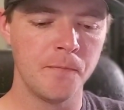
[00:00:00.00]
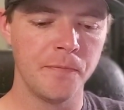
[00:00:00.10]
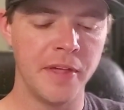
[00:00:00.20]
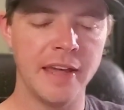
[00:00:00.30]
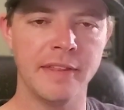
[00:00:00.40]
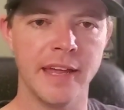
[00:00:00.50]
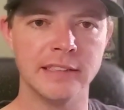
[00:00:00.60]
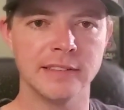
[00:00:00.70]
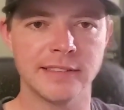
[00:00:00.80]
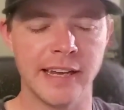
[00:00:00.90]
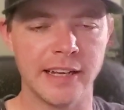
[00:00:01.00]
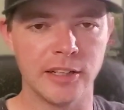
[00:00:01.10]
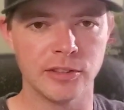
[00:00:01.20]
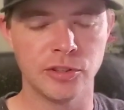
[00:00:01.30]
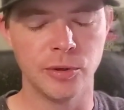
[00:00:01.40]
they then
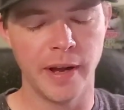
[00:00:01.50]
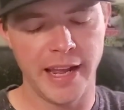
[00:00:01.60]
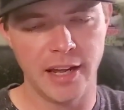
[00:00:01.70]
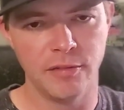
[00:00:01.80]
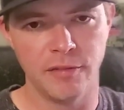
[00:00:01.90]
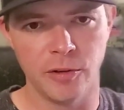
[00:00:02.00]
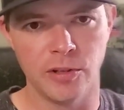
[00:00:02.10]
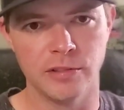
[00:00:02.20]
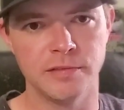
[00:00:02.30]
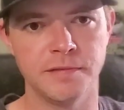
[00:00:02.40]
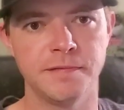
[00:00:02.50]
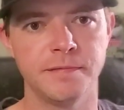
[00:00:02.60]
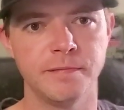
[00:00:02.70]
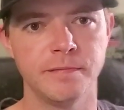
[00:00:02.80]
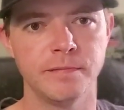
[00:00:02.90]
sell to a handful of
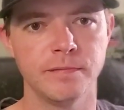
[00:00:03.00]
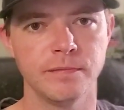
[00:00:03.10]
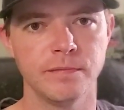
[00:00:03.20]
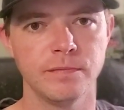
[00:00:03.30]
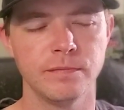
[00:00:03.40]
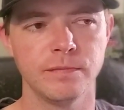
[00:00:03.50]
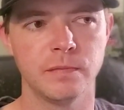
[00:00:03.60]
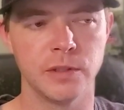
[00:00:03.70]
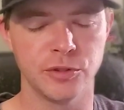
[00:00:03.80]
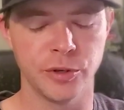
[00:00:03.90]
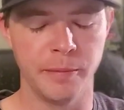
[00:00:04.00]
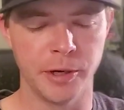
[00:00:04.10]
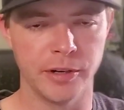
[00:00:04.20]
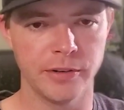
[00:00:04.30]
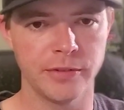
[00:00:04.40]

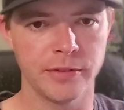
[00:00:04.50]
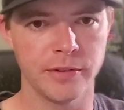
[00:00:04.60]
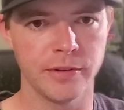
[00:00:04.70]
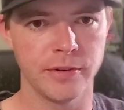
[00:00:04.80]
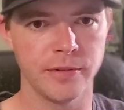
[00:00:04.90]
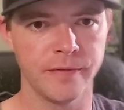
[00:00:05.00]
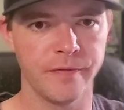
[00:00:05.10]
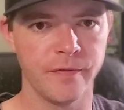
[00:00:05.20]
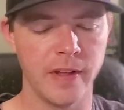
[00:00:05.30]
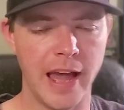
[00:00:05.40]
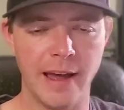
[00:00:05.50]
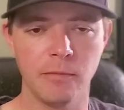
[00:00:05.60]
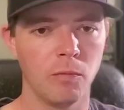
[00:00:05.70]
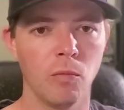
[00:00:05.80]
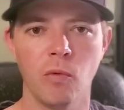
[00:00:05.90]
distributors
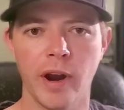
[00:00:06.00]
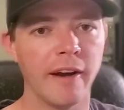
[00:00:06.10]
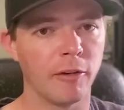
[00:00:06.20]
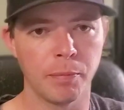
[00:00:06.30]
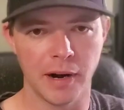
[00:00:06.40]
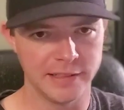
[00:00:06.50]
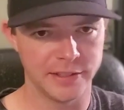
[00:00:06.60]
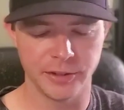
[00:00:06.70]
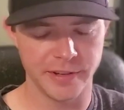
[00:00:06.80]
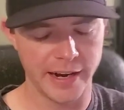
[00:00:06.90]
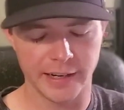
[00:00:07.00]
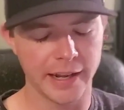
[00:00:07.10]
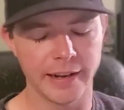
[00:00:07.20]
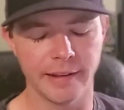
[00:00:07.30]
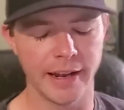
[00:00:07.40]
at whatever price they're setting.
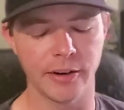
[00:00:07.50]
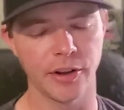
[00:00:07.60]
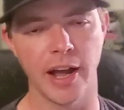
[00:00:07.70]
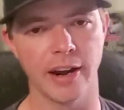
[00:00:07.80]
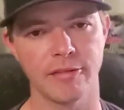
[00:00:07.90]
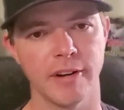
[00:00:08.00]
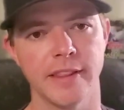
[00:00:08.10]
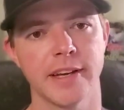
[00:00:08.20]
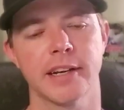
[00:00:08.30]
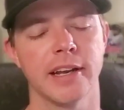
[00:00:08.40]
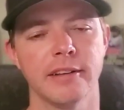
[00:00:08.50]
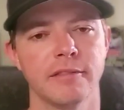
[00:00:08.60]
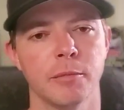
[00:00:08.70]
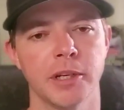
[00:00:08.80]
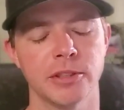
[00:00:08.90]
I don't know how to find that kind of
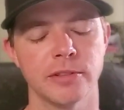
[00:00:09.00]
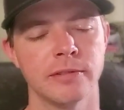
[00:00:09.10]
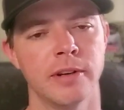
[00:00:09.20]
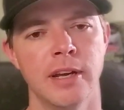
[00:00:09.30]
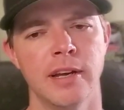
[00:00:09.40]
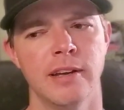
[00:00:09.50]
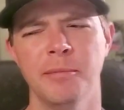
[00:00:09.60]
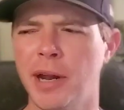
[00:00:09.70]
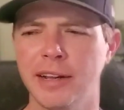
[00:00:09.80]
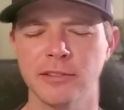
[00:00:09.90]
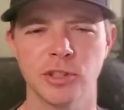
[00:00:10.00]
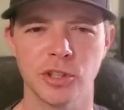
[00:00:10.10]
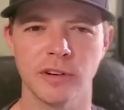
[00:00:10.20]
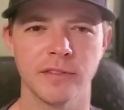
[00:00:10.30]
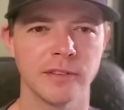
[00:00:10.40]
information. I'm not even
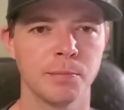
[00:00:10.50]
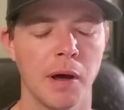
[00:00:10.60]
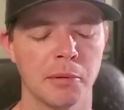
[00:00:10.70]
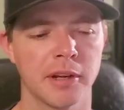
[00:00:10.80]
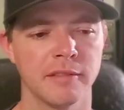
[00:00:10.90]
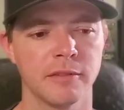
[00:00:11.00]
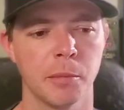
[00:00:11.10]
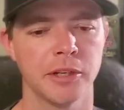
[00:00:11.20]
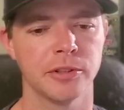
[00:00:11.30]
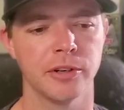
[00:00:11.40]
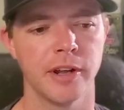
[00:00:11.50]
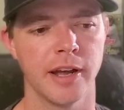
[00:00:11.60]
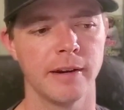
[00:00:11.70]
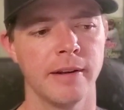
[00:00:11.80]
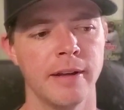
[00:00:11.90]
sure if it's public information or not.